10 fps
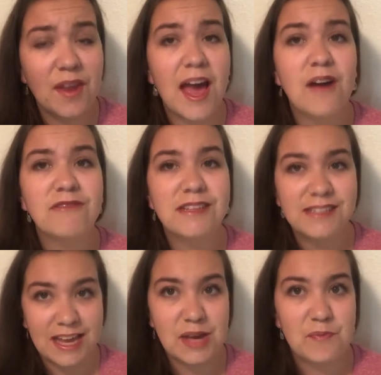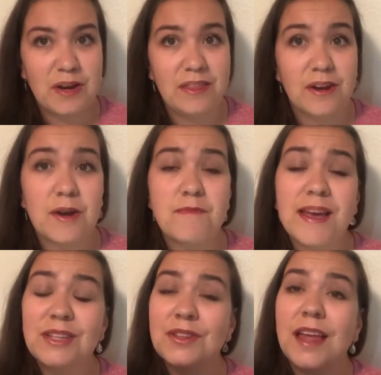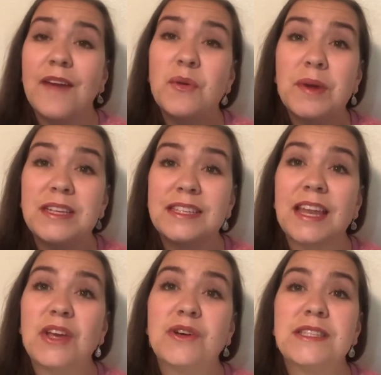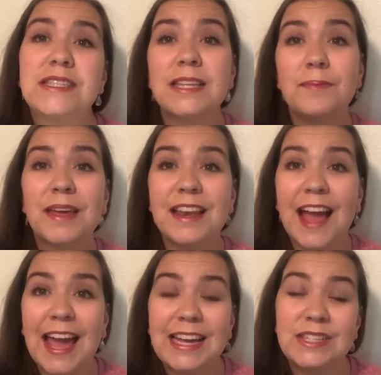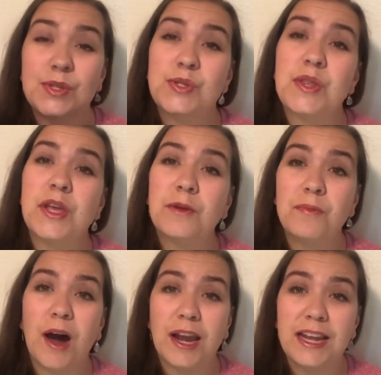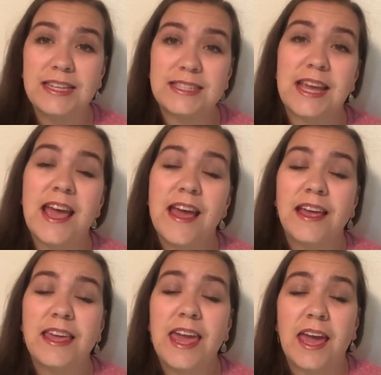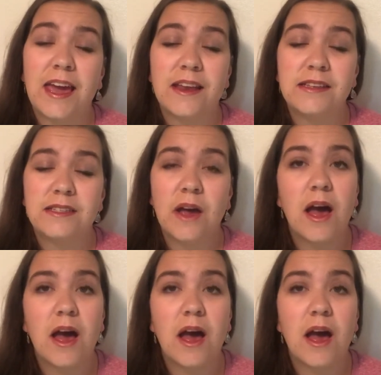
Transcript: down, take a breather, make sure that everyone is getting good sleep at night so that your bodies can